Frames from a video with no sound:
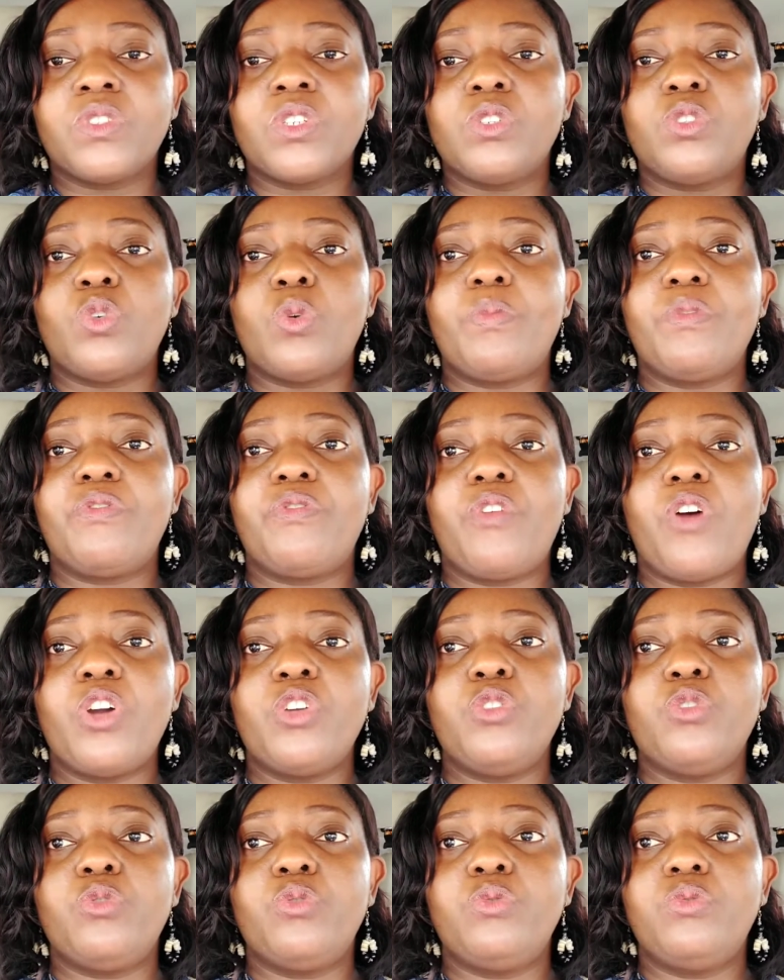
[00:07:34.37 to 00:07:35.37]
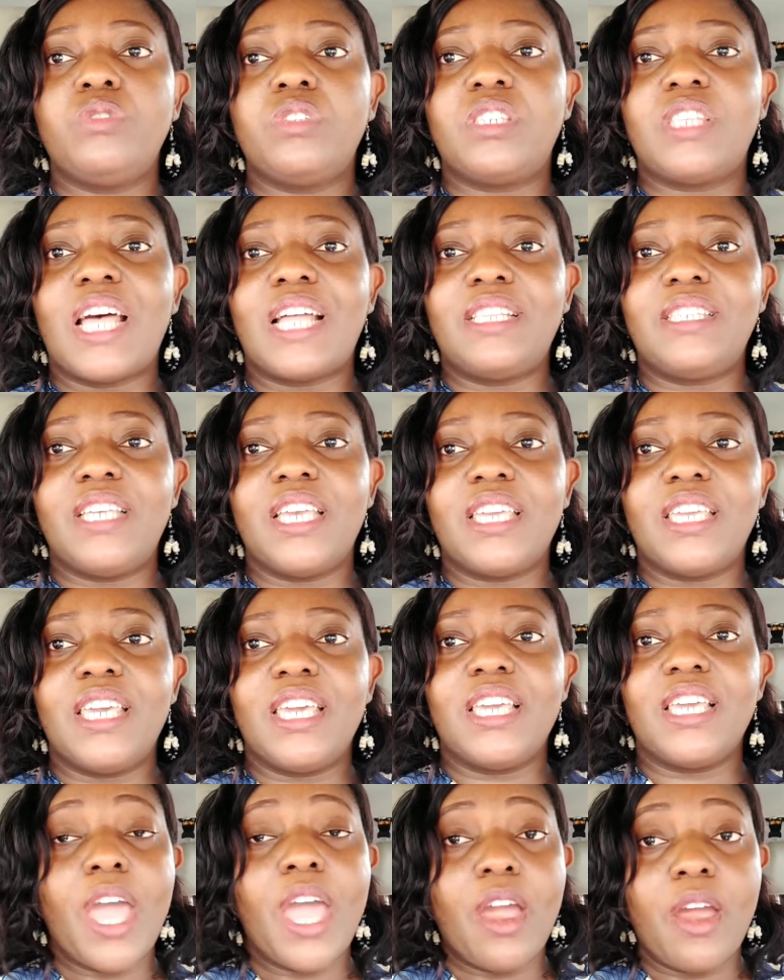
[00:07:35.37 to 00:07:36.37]
So before you start
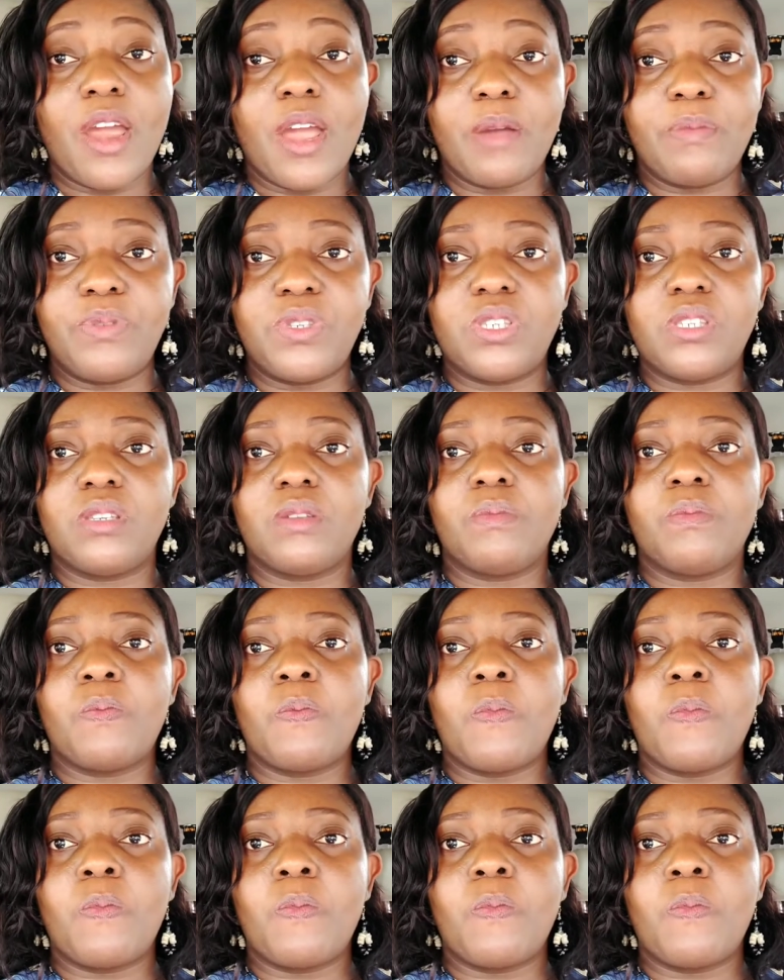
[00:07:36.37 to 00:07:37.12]
taking herbs,